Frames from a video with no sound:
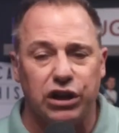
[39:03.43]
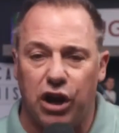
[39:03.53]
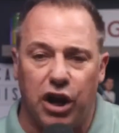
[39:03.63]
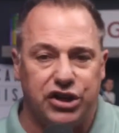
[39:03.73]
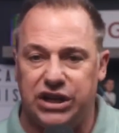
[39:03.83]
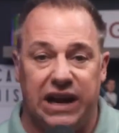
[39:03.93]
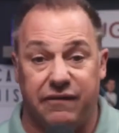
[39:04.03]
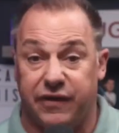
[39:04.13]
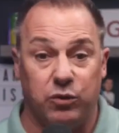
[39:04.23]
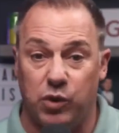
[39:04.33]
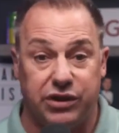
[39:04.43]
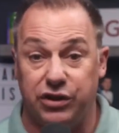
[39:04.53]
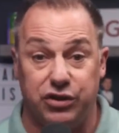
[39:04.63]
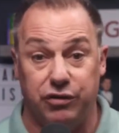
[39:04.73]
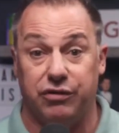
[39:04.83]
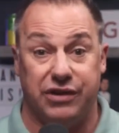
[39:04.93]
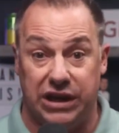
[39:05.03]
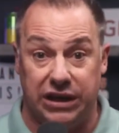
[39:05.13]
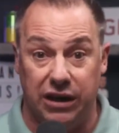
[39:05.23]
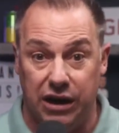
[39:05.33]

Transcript: launch and have fun with and do your thing.